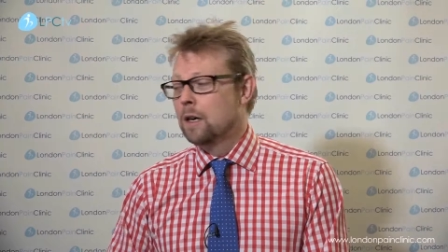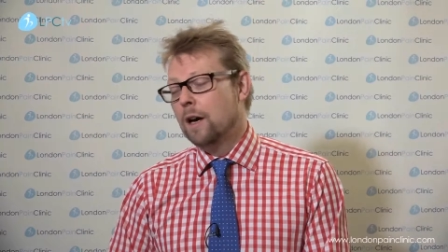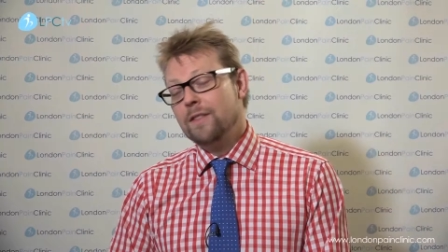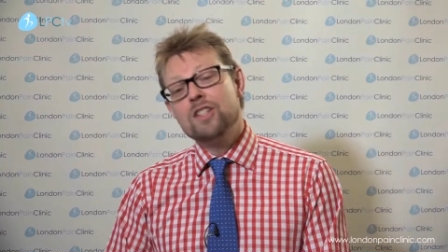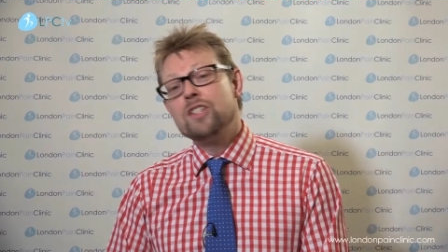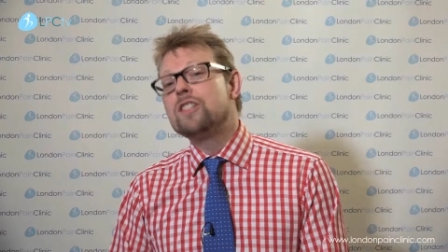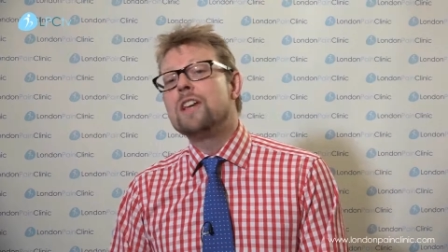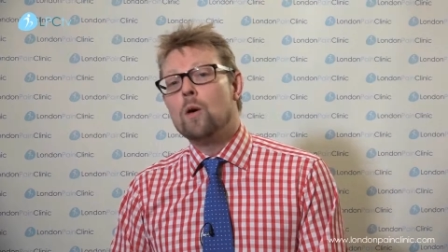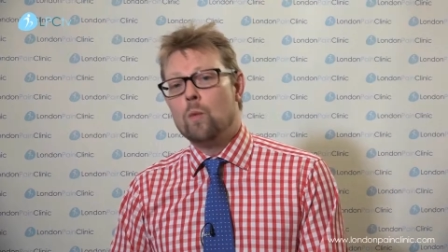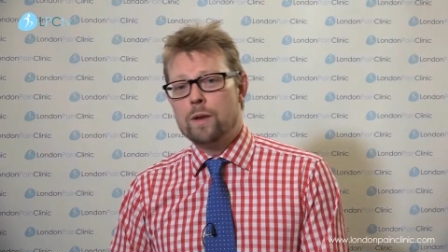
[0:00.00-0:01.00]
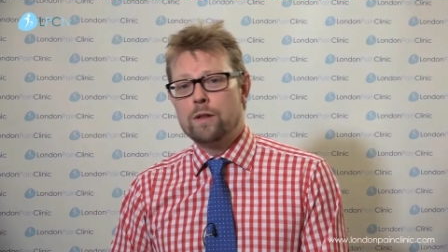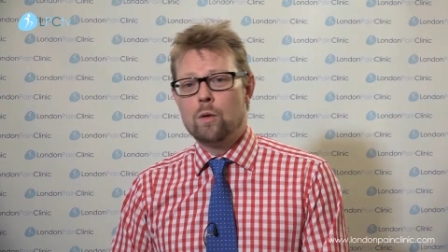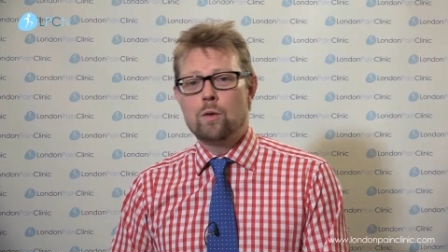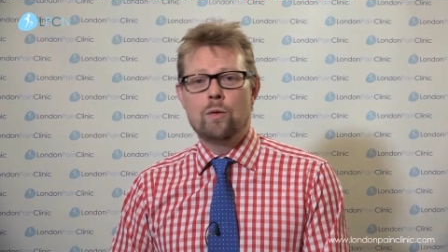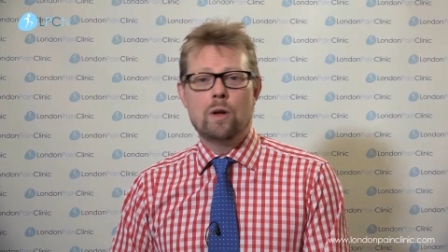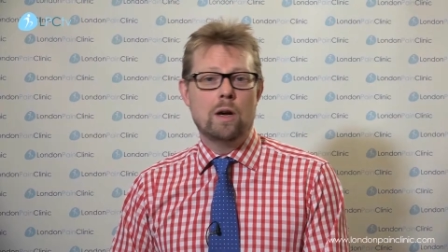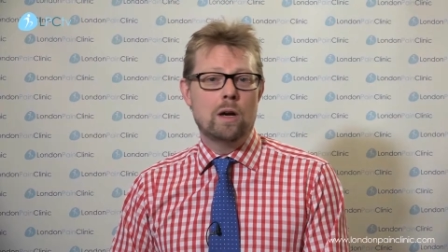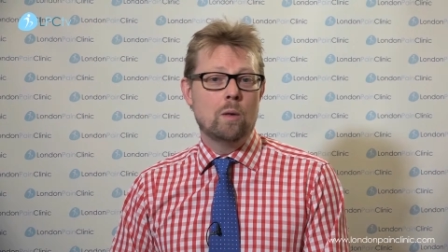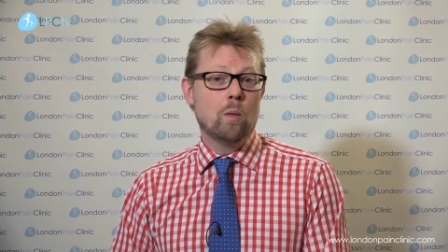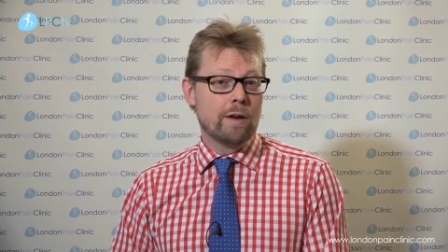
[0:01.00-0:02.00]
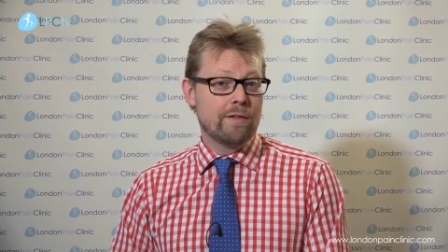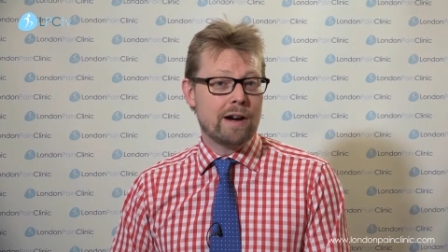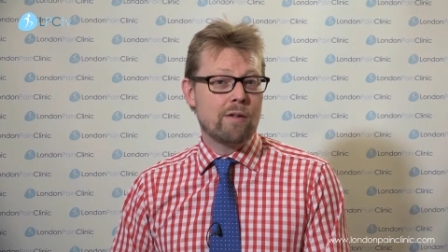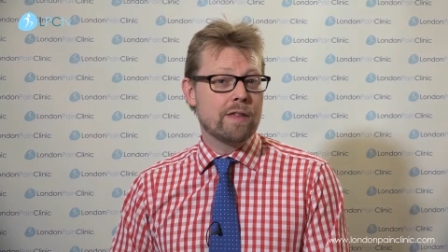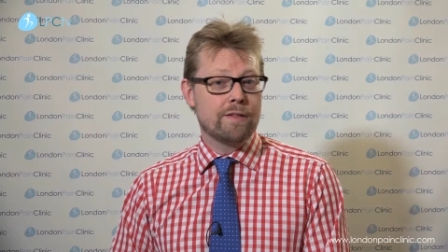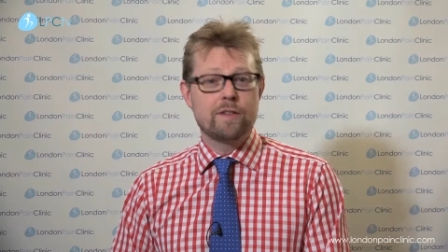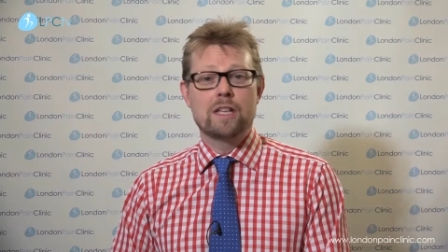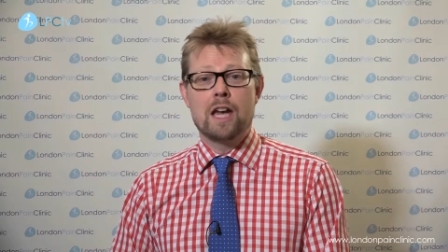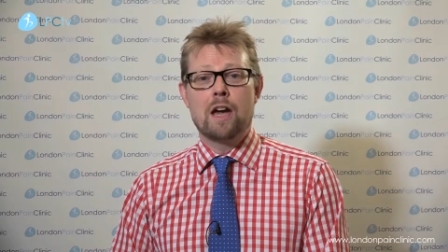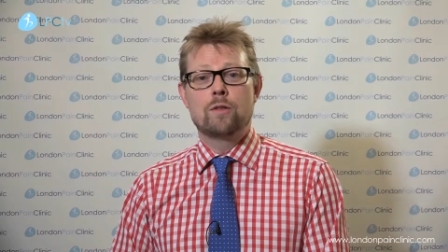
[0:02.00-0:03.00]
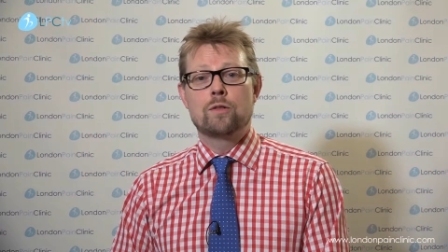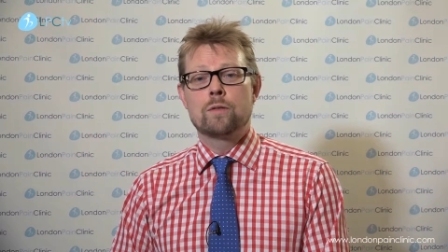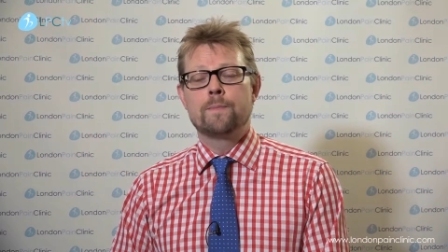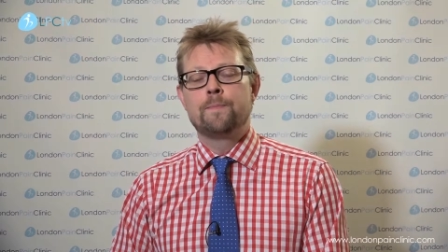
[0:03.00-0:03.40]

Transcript: And this is dealt with on uh, one of our other videos.